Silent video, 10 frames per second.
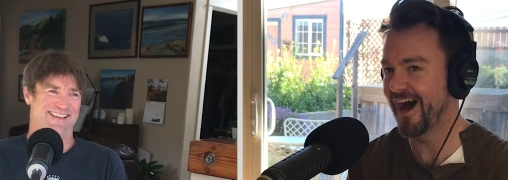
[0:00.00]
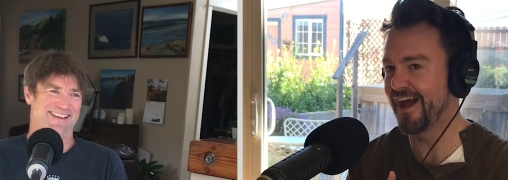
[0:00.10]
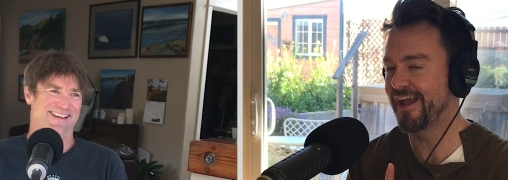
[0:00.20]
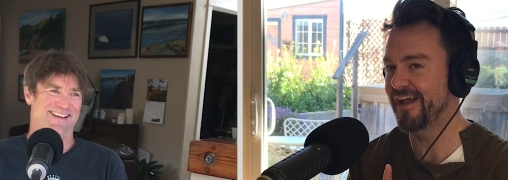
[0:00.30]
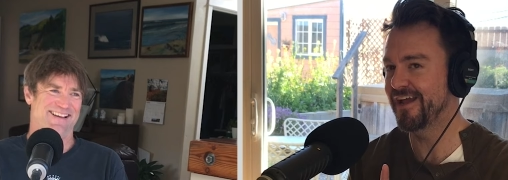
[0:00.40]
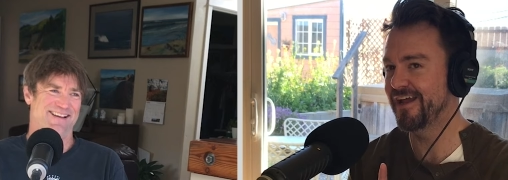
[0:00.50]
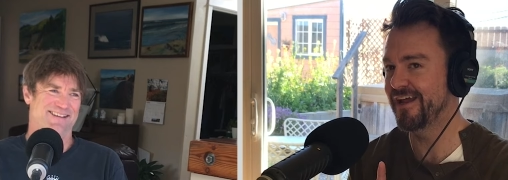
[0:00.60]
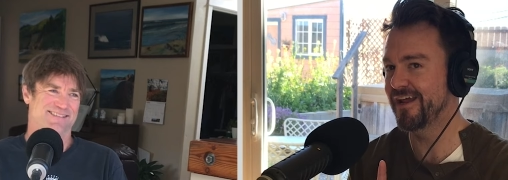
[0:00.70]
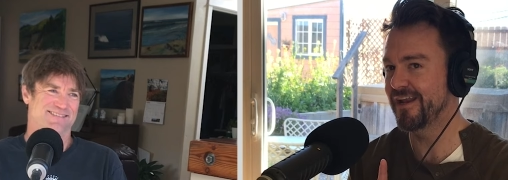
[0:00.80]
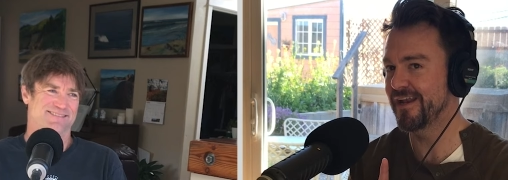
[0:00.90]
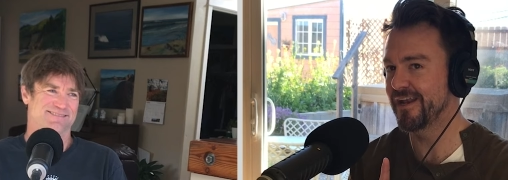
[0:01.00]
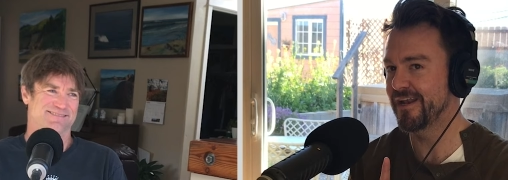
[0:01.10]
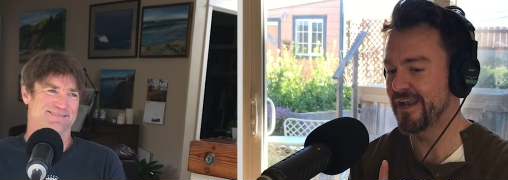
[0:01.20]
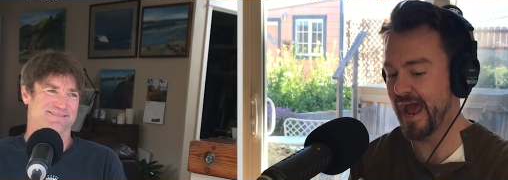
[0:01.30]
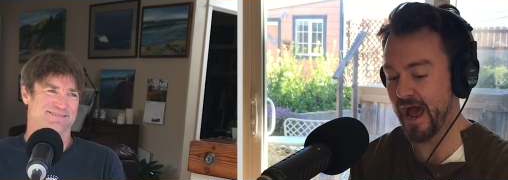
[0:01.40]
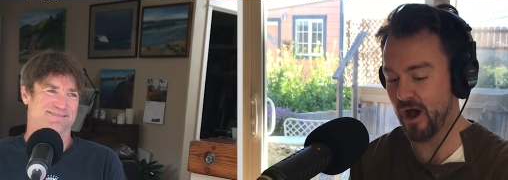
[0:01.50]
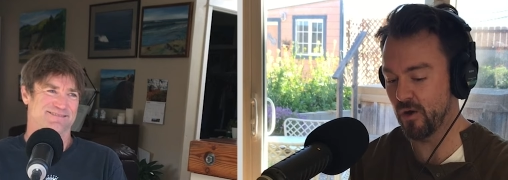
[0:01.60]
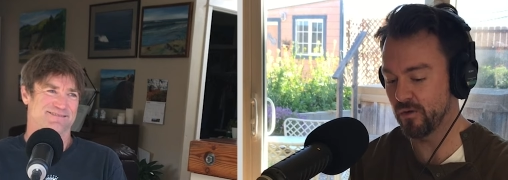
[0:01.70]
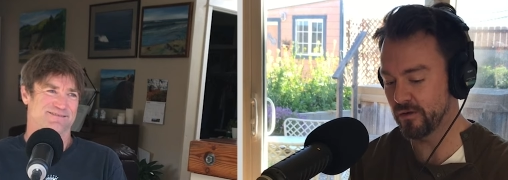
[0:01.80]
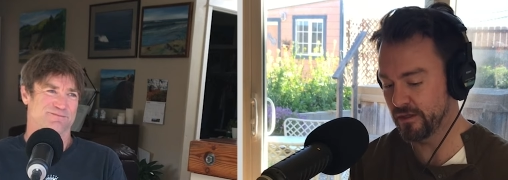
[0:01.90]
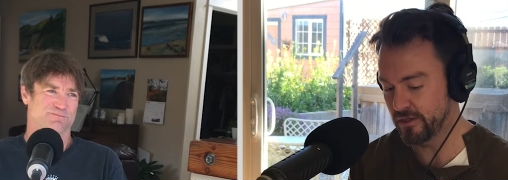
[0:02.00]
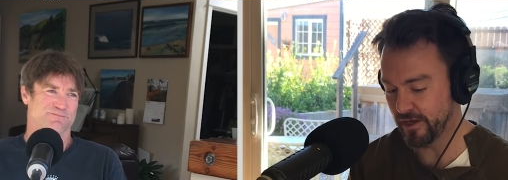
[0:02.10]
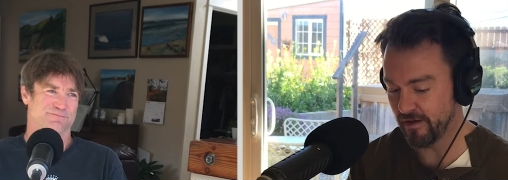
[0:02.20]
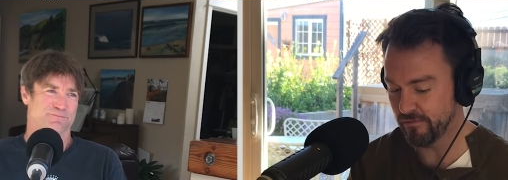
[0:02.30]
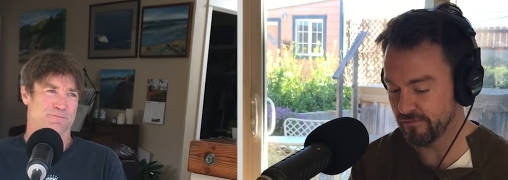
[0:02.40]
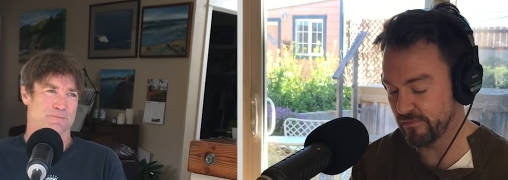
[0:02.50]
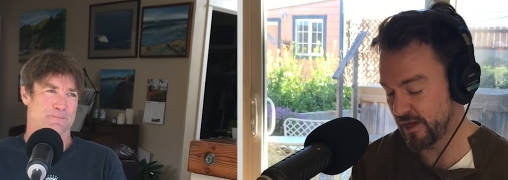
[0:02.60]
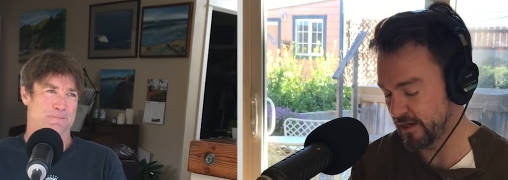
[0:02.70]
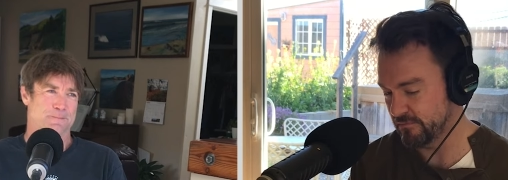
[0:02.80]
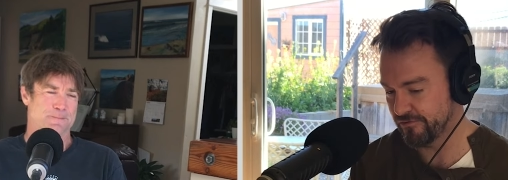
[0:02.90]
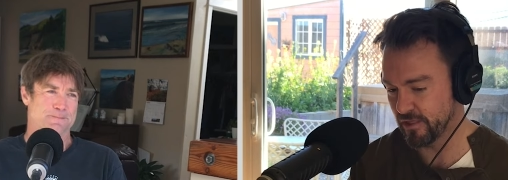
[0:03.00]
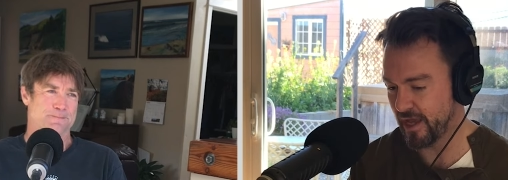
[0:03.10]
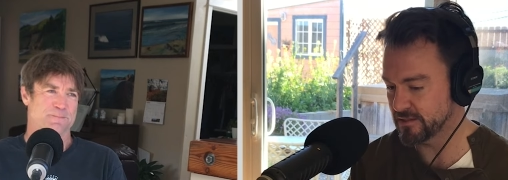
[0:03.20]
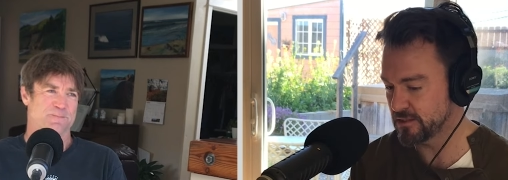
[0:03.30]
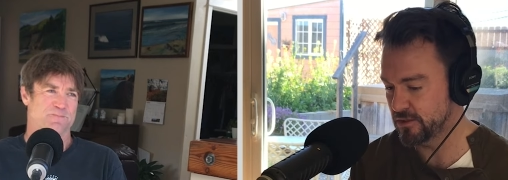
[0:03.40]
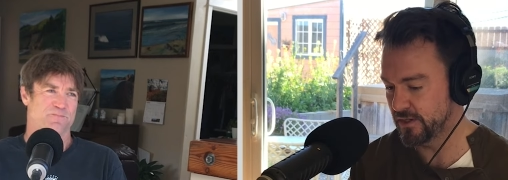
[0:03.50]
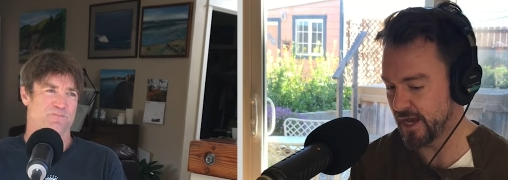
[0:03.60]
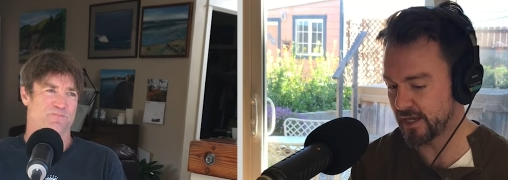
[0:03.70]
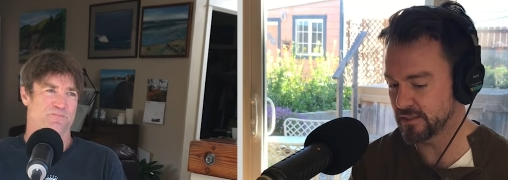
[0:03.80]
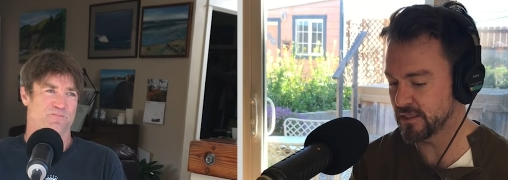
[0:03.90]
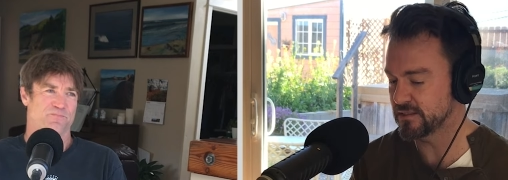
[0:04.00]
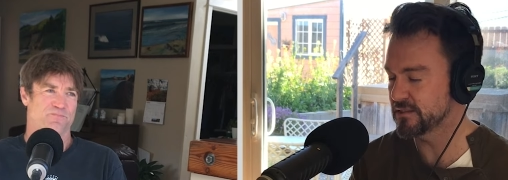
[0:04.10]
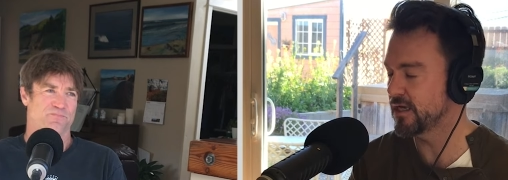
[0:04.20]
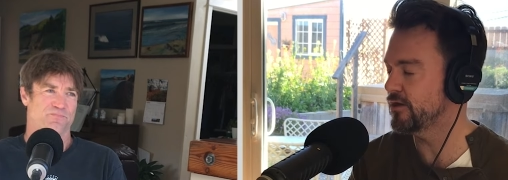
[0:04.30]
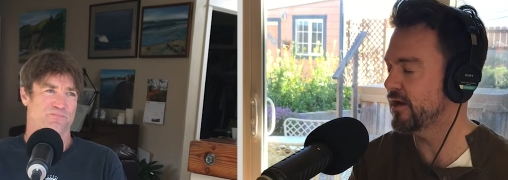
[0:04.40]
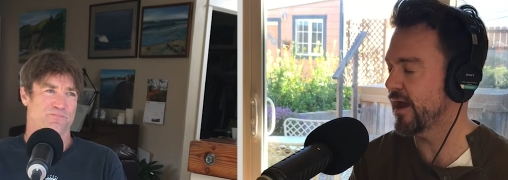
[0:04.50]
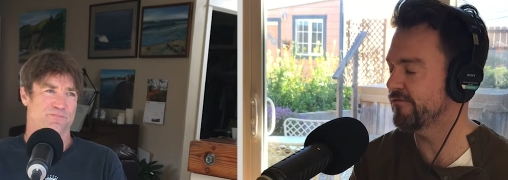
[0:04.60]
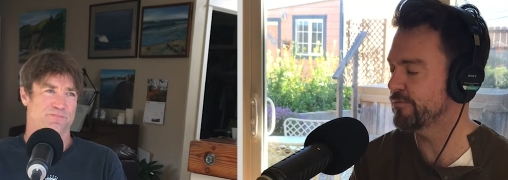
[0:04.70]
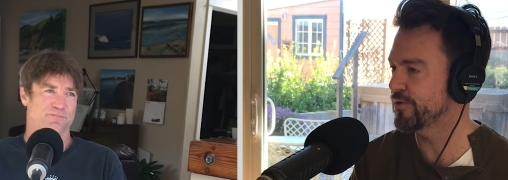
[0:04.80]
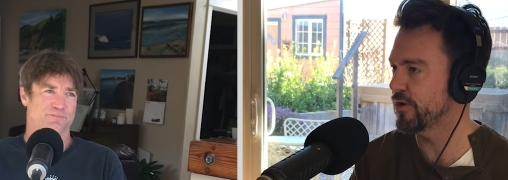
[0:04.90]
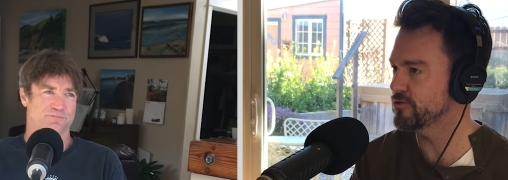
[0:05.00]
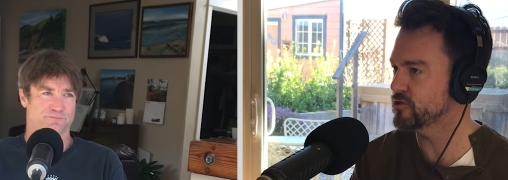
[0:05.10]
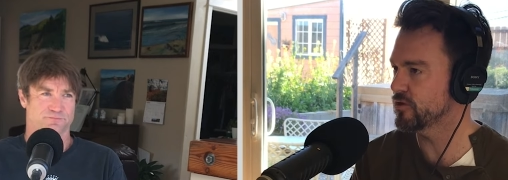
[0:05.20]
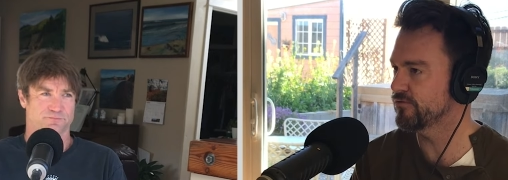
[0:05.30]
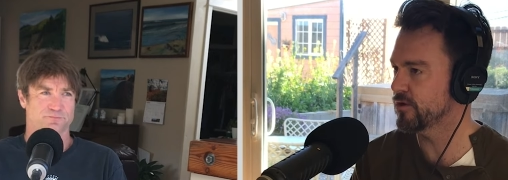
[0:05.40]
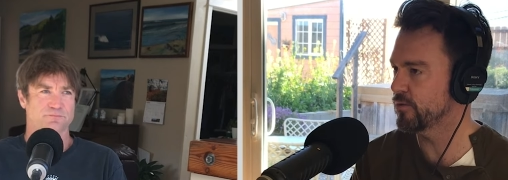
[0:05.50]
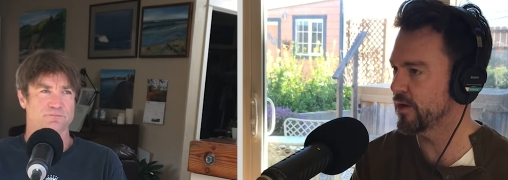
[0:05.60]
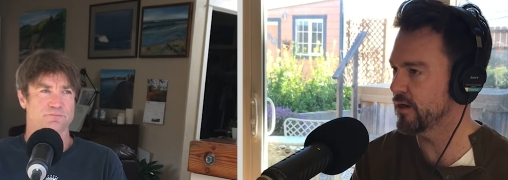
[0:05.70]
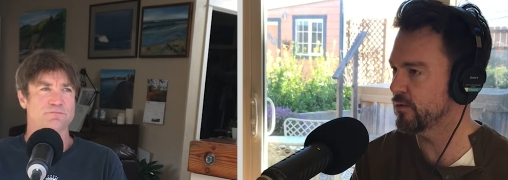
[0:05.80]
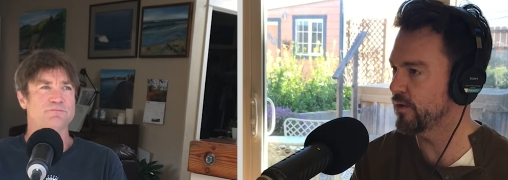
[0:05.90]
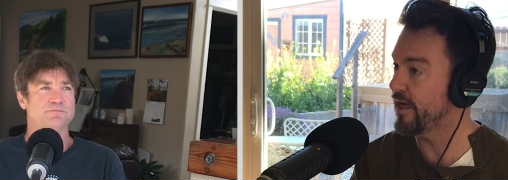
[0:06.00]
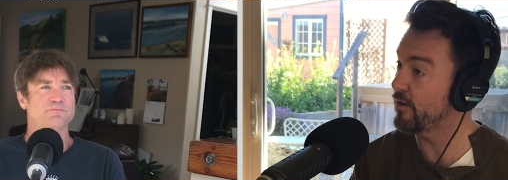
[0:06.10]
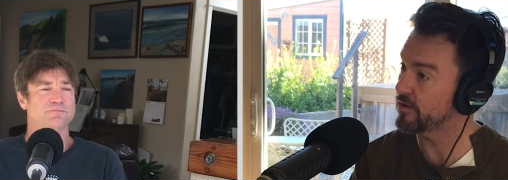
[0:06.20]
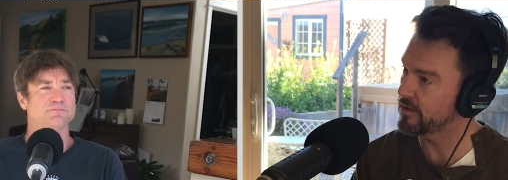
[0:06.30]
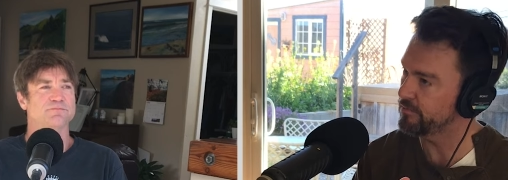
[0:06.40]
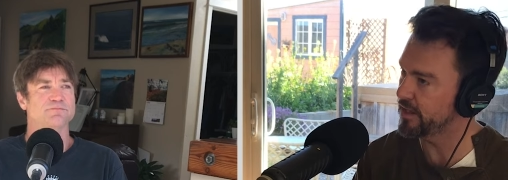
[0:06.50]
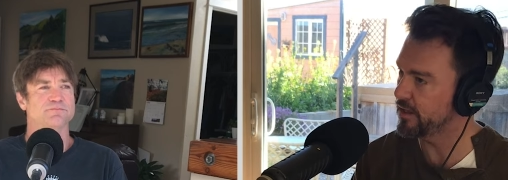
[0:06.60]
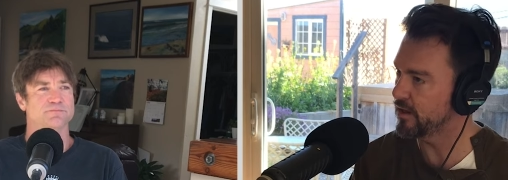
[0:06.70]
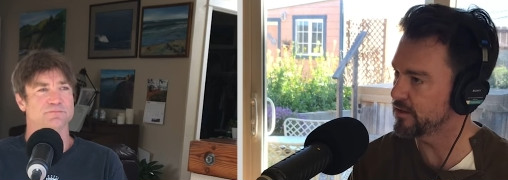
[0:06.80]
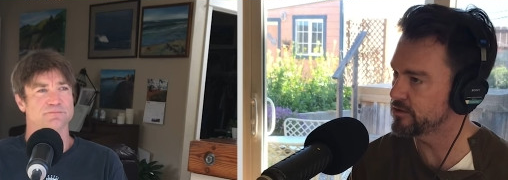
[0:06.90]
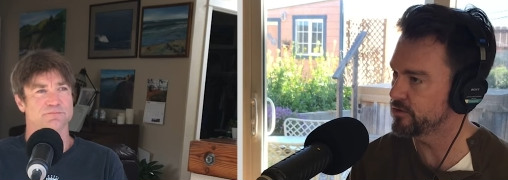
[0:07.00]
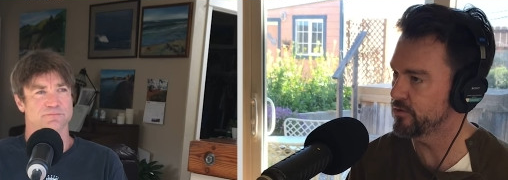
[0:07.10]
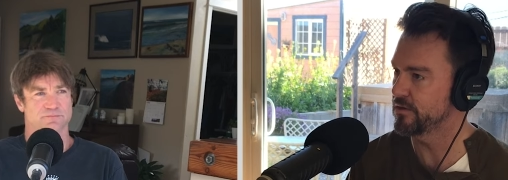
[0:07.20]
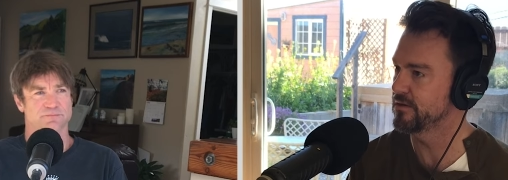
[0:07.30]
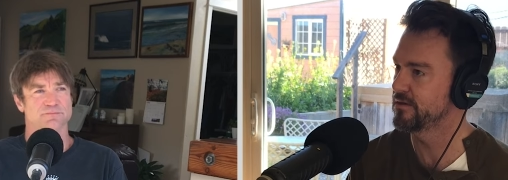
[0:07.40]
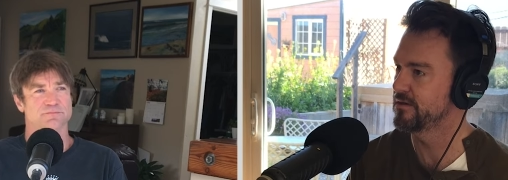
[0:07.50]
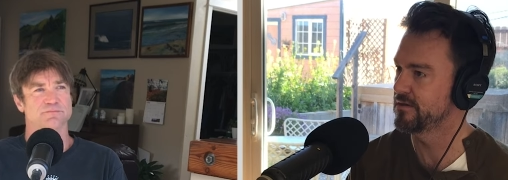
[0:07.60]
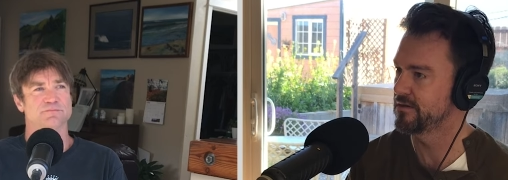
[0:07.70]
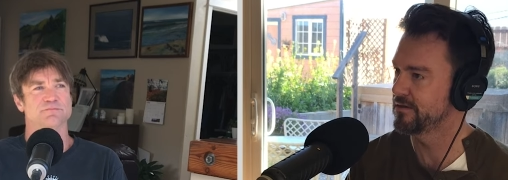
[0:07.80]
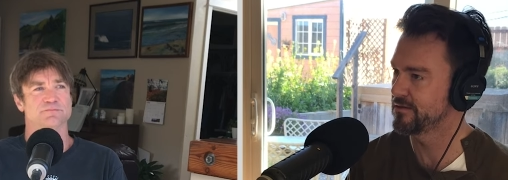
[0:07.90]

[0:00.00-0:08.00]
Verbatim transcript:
Speaker 1: uh, now you could have, and for the last two decades, let's say you could have a pro surf career without competing on tour. Mm -hmm.